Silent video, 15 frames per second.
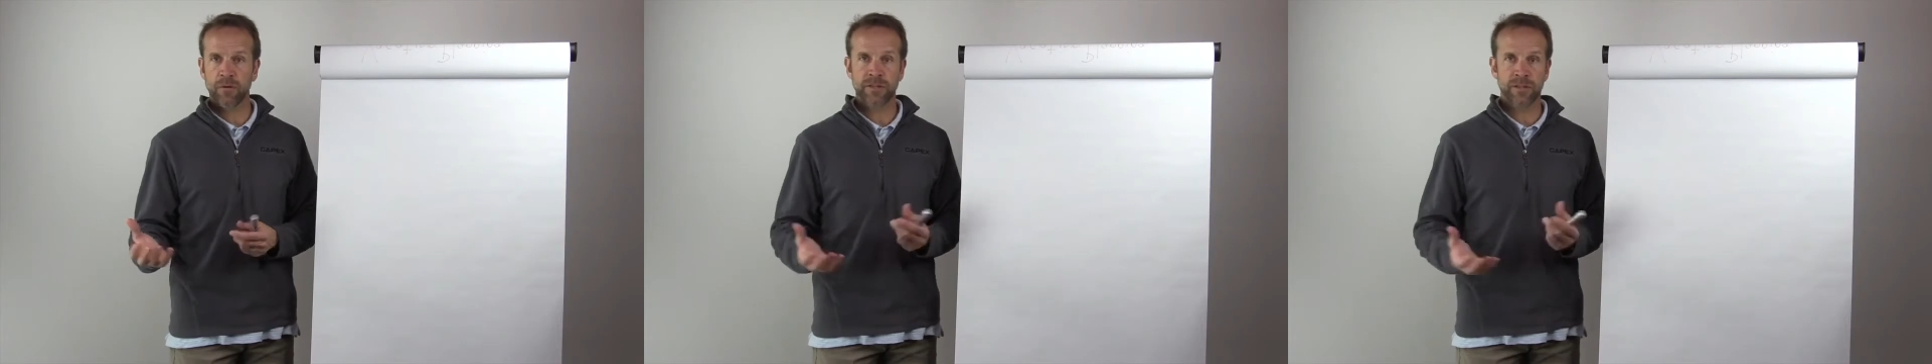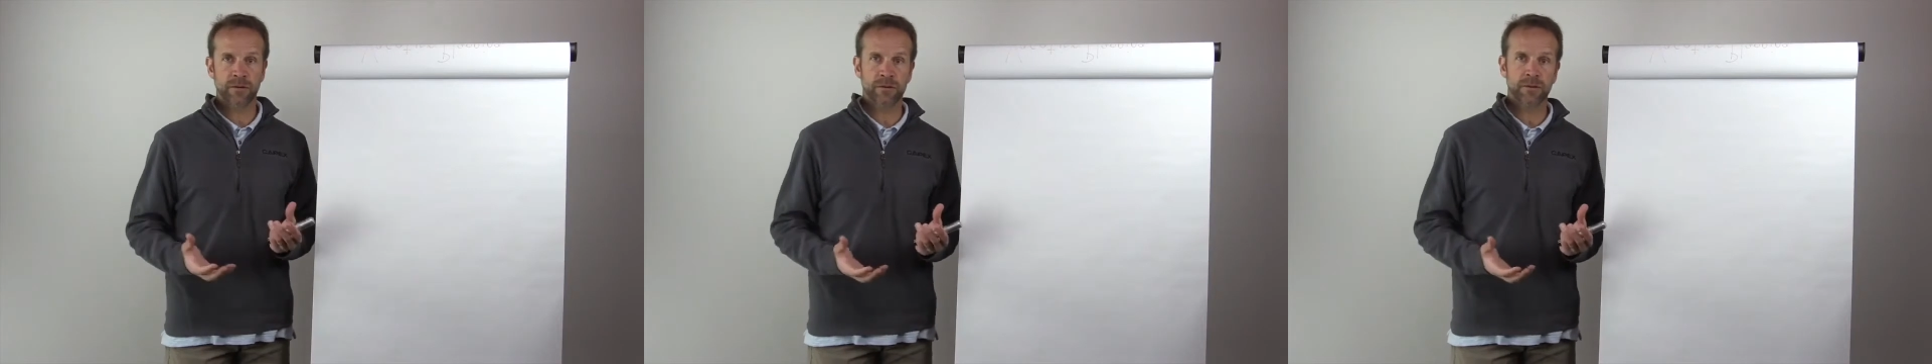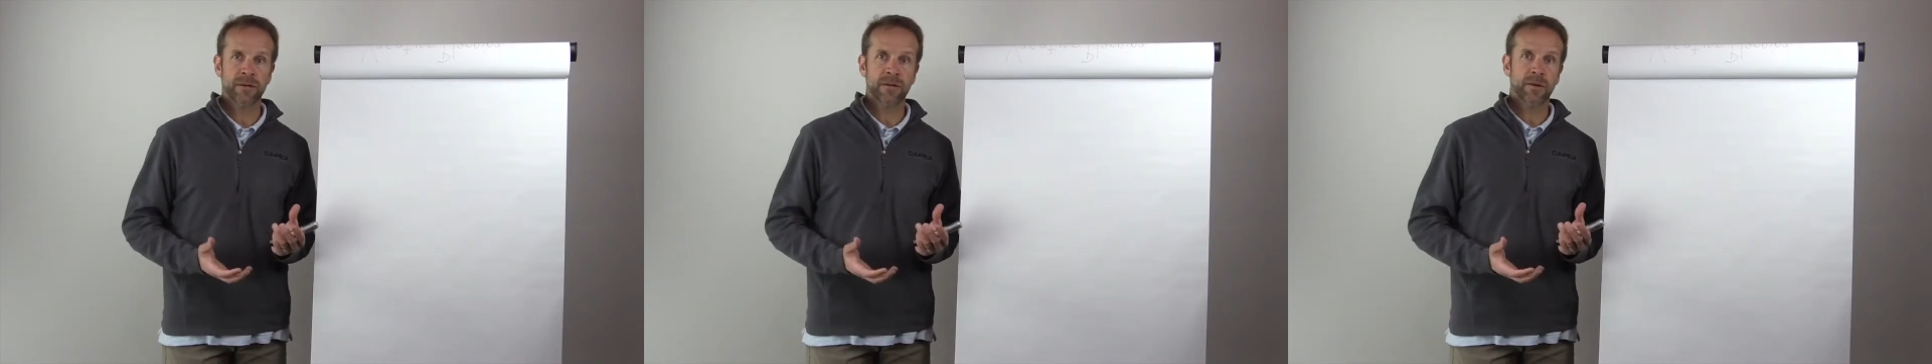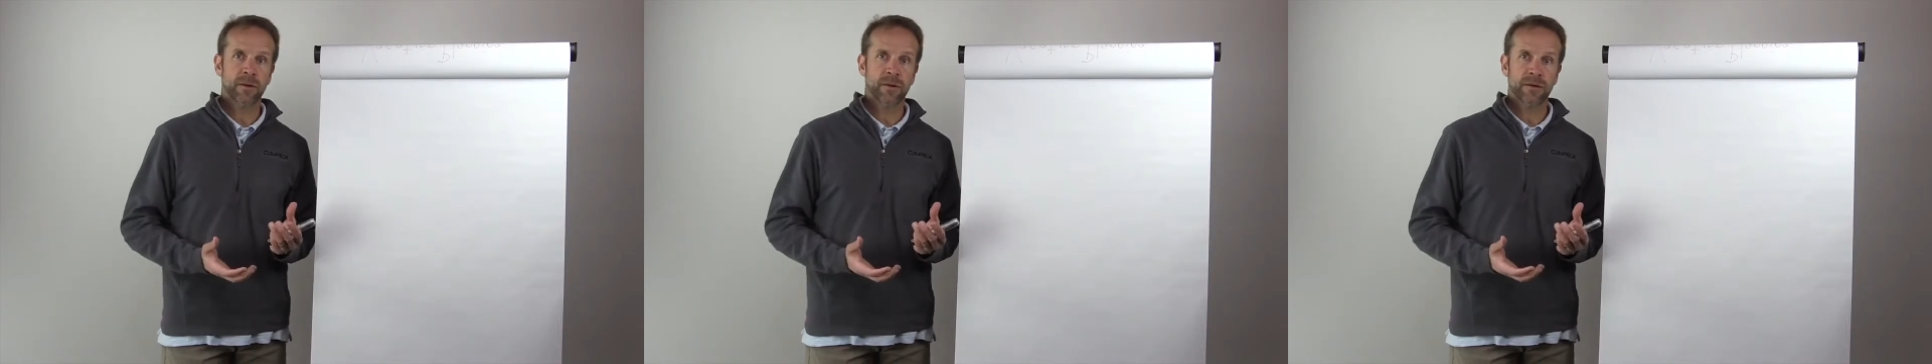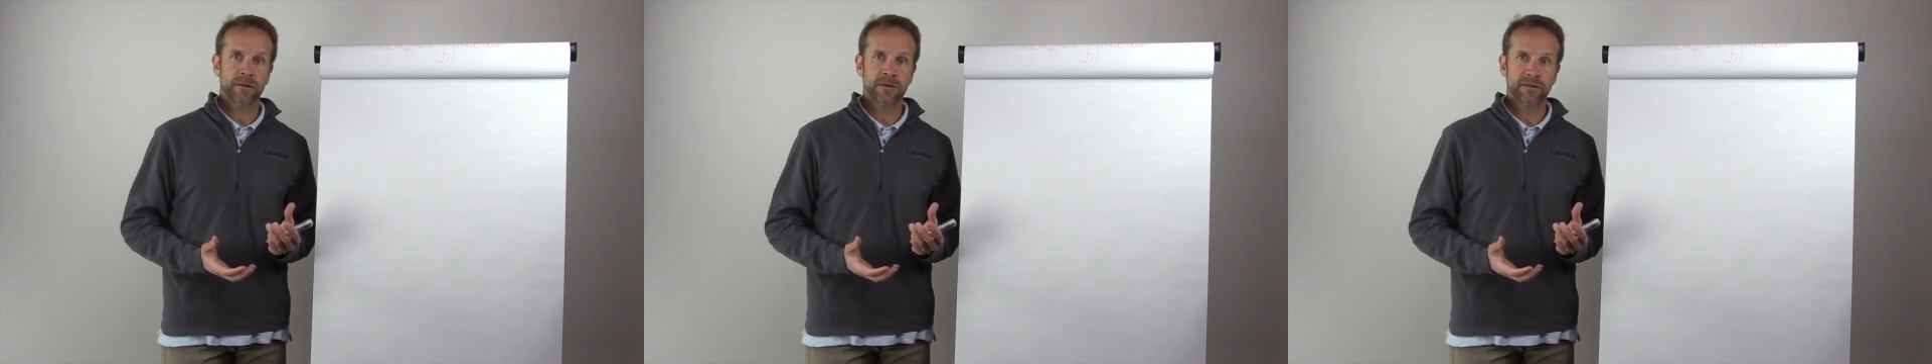and you're
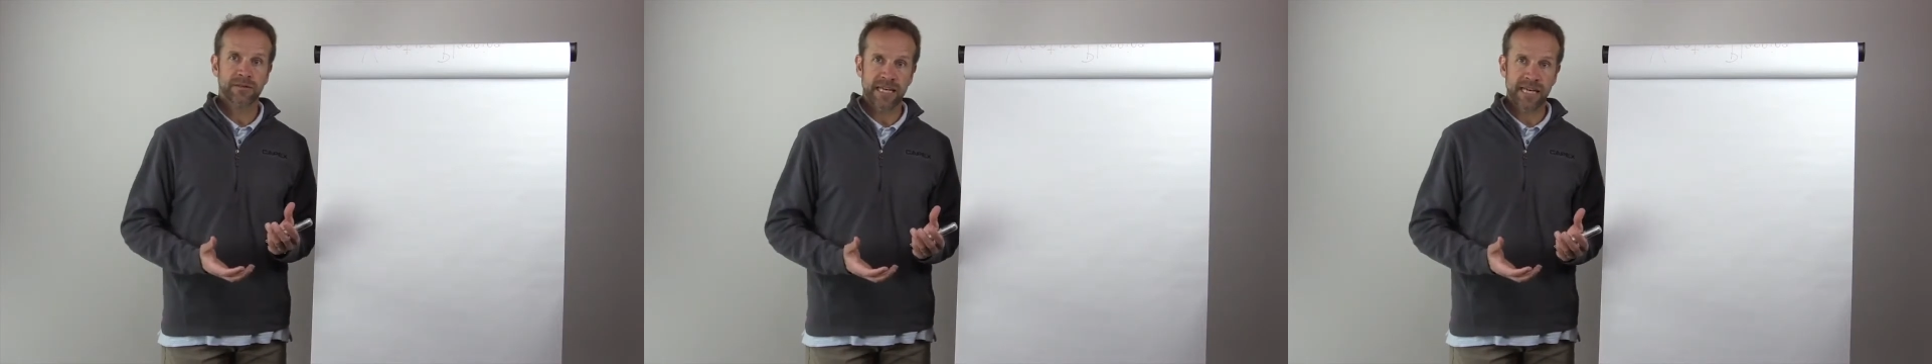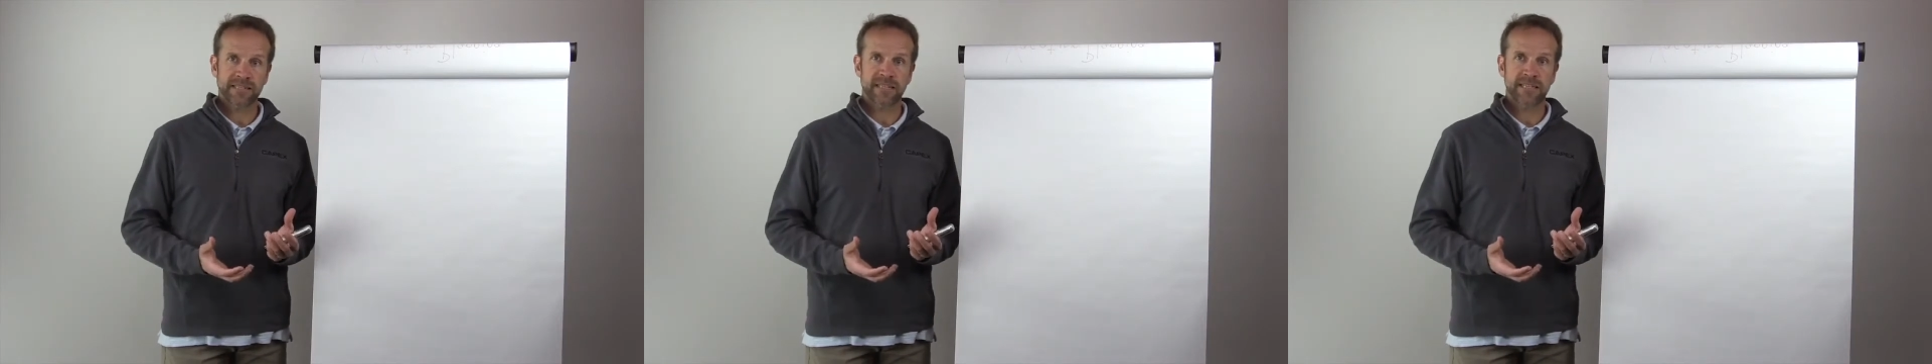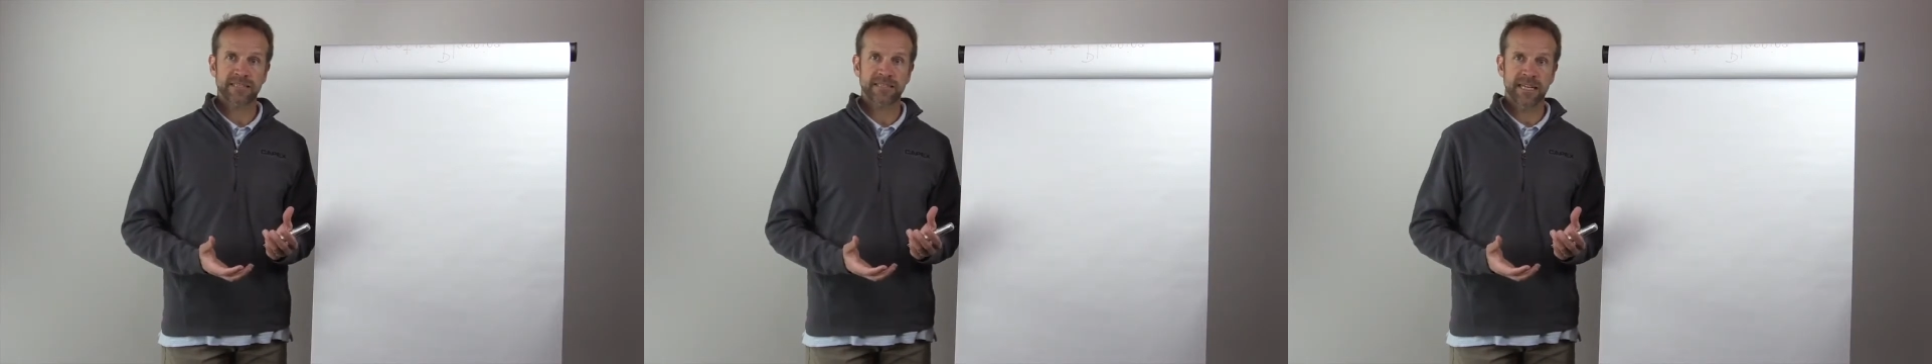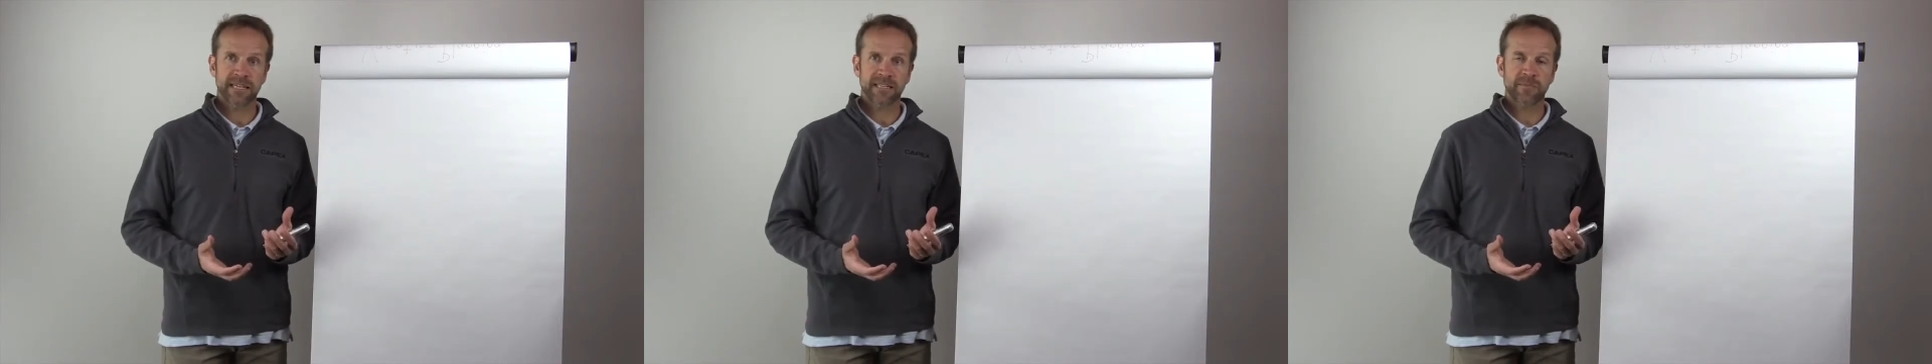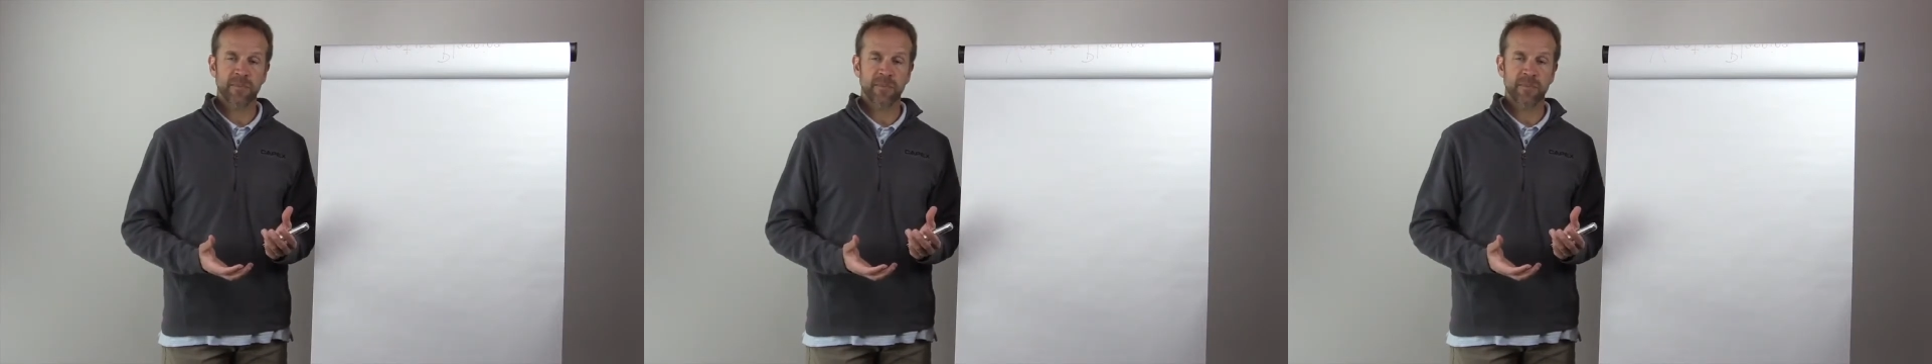testing tennis